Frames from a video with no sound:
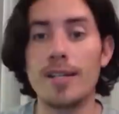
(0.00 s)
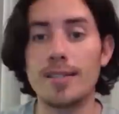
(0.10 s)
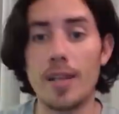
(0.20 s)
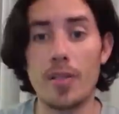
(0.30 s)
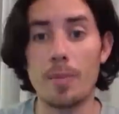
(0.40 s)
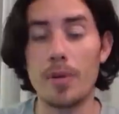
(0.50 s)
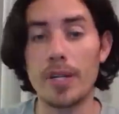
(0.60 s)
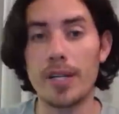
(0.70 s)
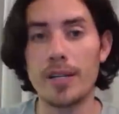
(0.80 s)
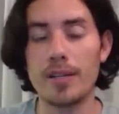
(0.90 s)
in South
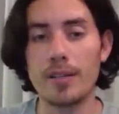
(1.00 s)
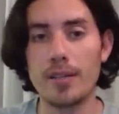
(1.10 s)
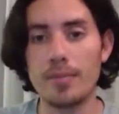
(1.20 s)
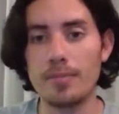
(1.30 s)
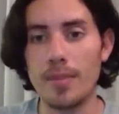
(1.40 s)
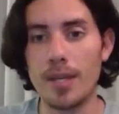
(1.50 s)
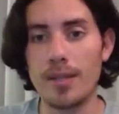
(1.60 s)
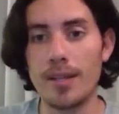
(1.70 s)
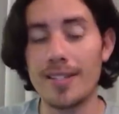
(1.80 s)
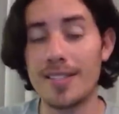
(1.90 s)
America in
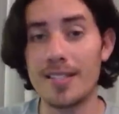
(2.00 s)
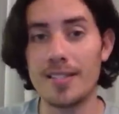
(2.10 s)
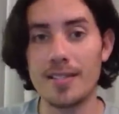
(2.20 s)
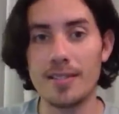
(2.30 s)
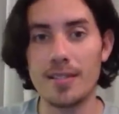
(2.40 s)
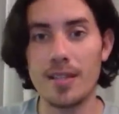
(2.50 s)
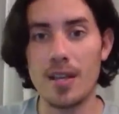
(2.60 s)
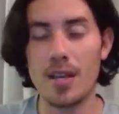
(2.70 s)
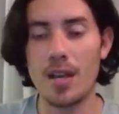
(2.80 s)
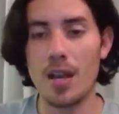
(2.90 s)
my existence.
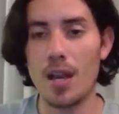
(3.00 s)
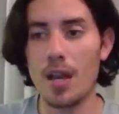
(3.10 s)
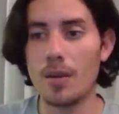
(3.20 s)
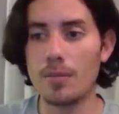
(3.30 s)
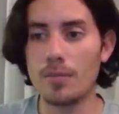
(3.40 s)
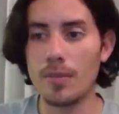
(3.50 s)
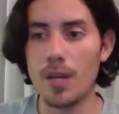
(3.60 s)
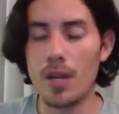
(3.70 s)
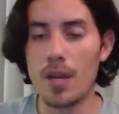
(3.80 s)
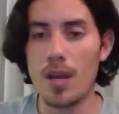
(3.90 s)

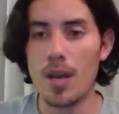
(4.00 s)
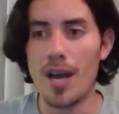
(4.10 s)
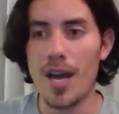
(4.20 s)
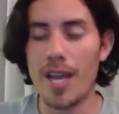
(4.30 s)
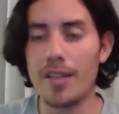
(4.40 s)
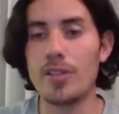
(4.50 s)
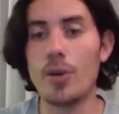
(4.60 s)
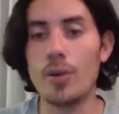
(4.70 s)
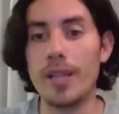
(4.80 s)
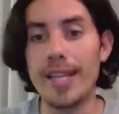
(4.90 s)
I had
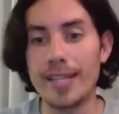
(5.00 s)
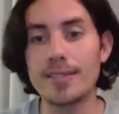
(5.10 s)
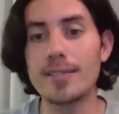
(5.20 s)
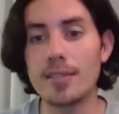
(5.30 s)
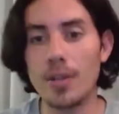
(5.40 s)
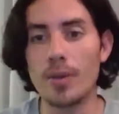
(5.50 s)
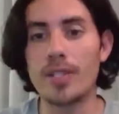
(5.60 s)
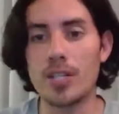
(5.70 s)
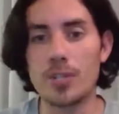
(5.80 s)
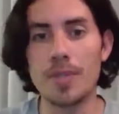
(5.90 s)
no links, no
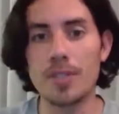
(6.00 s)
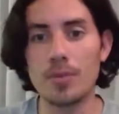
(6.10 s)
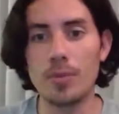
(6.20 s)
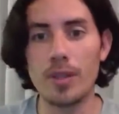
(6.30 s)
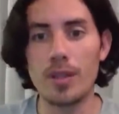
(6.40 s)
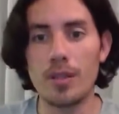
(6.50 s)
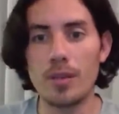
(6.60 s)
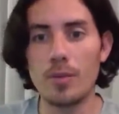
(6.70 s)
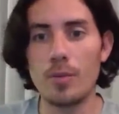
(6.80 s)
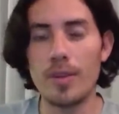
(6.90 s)
attachments with
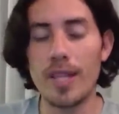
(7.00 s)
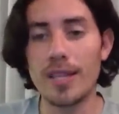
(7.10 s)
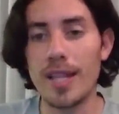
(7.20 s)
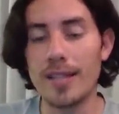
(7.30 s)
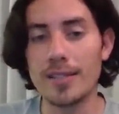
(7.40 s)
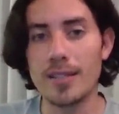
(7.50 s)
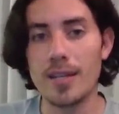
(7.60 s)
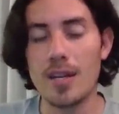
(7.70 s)
that land.